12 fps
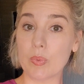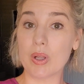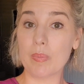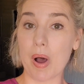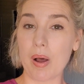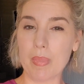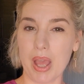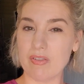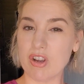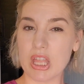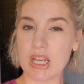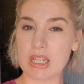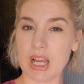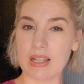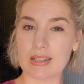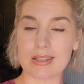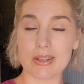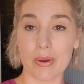it will, Mom, everything
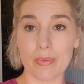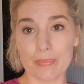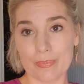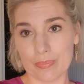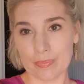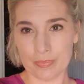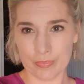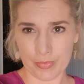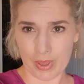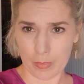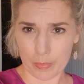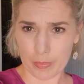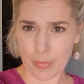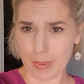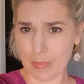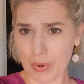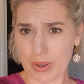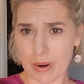does. So I'm,
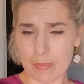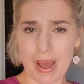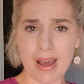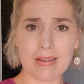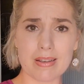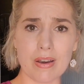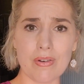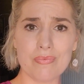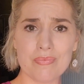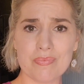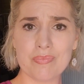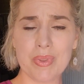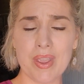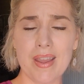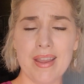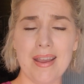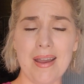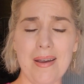I'm bringing it back, yo.
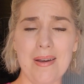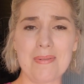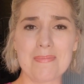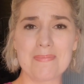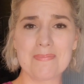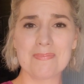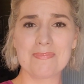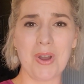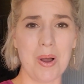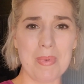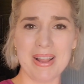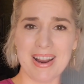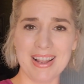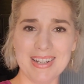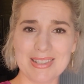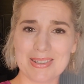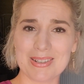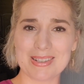Um, all my
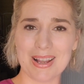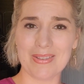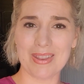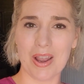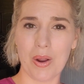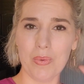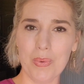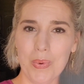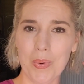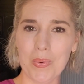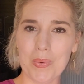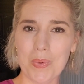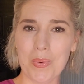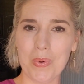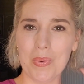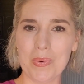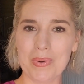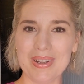nineties girls out there, ooh,
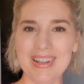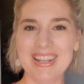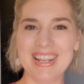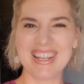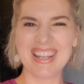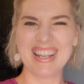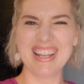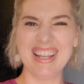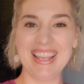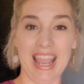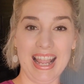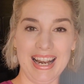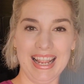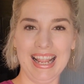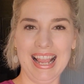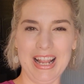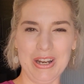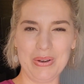ooh.
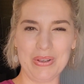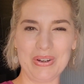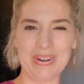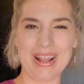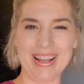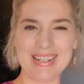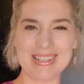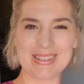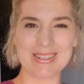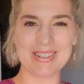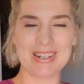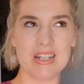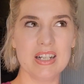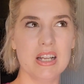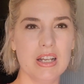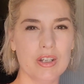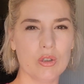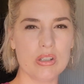Katie, I know you're a nineties girl.
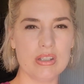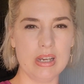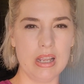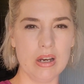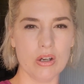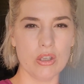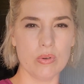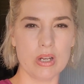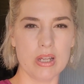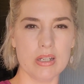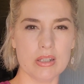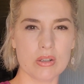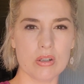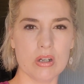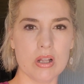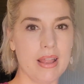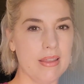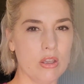Christine, are you a nineties
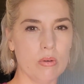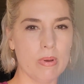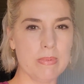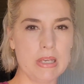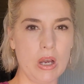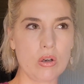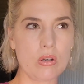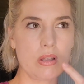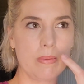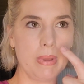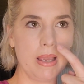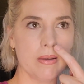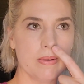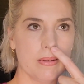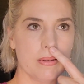girl? I think you might be younger than me.